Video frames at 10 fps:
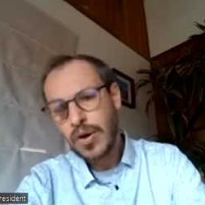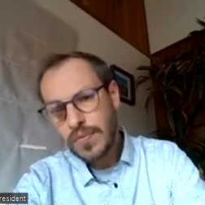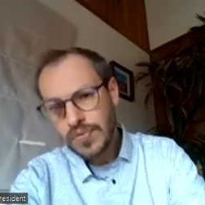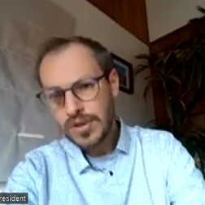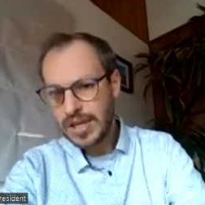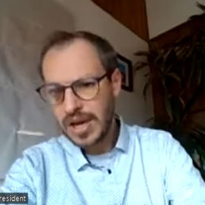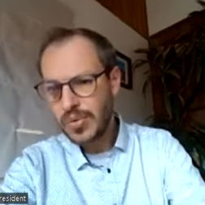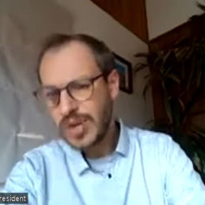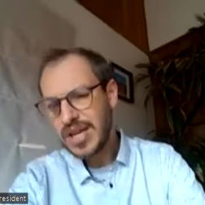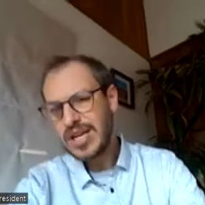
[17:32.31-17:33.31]
Hopefully,
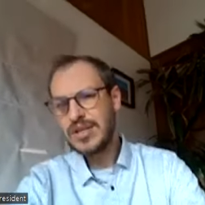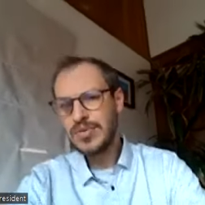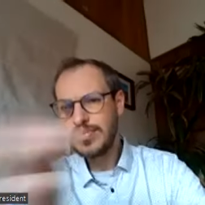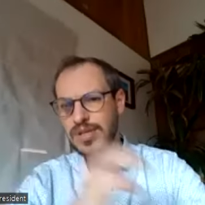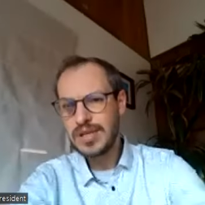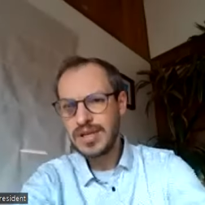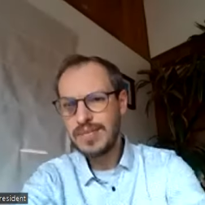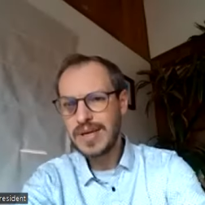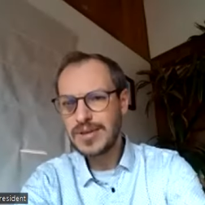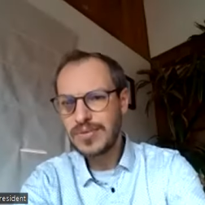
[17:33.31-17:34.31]
I really, it would be
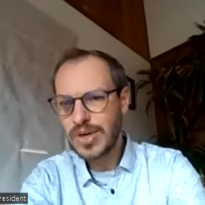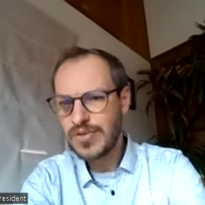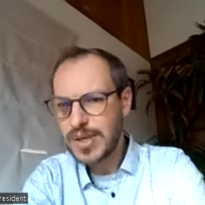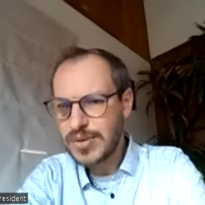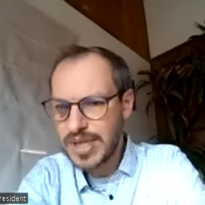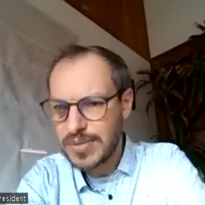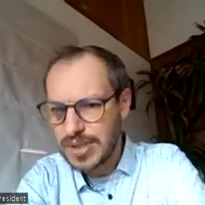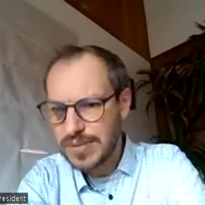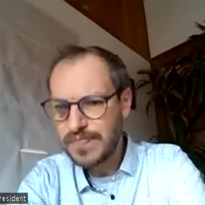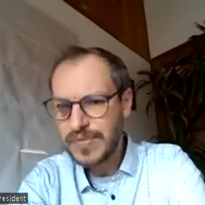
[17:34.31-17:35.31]
my, one of my
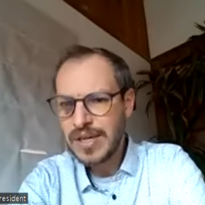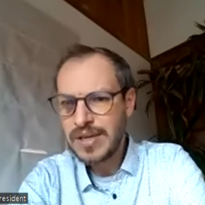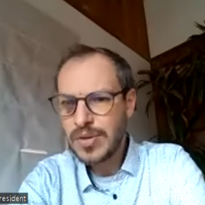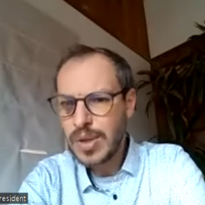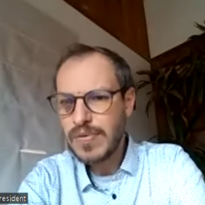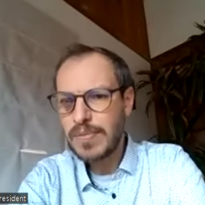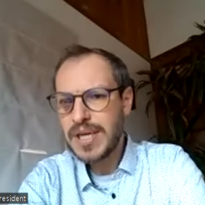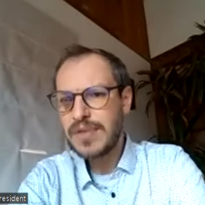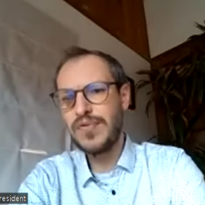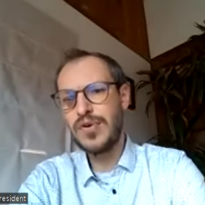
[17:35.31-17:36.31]
dreams to have a
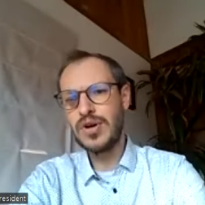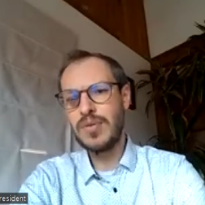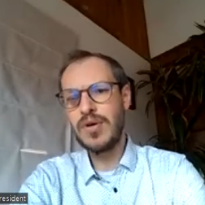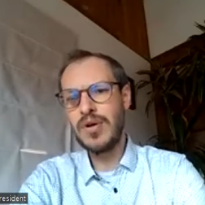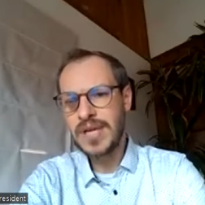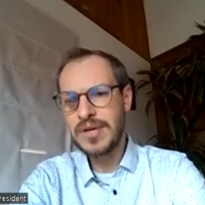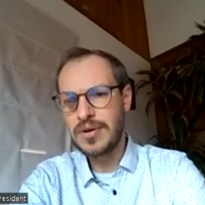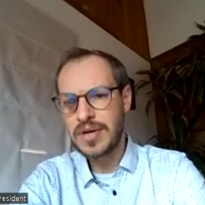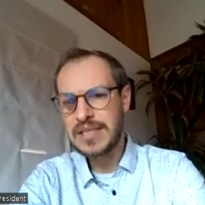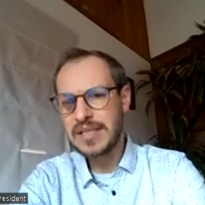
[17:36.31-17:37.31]
big forum, a big
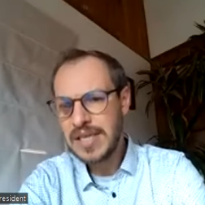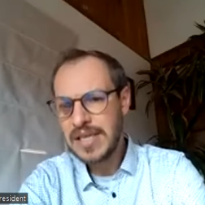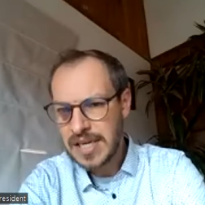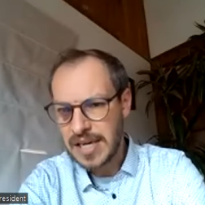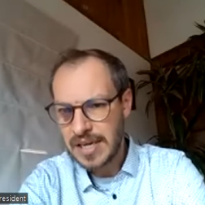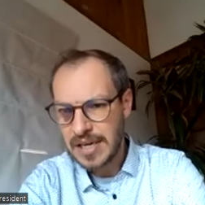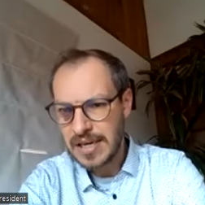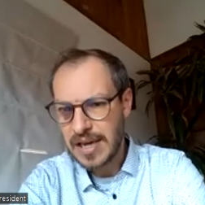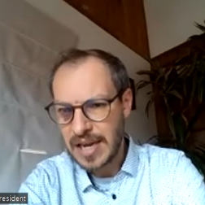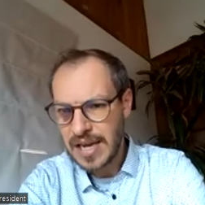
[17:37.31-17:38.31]
Congress in India,
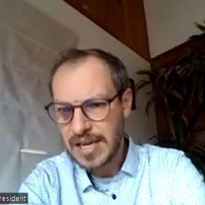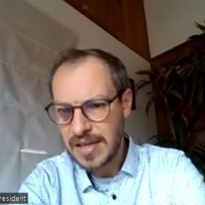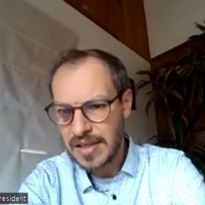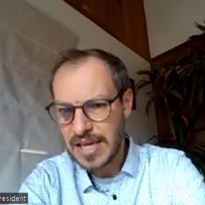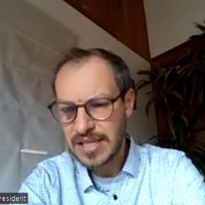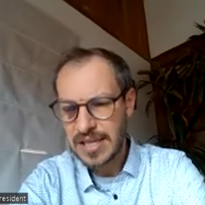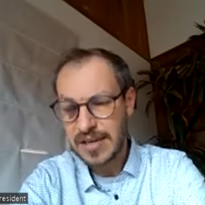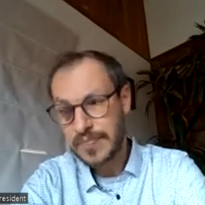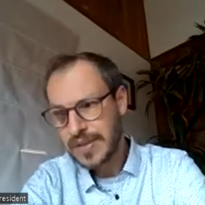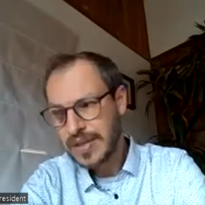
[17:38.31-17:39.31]
again, in the next,
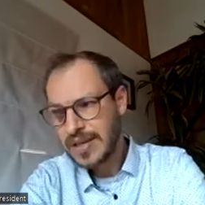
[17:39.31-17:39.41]
um,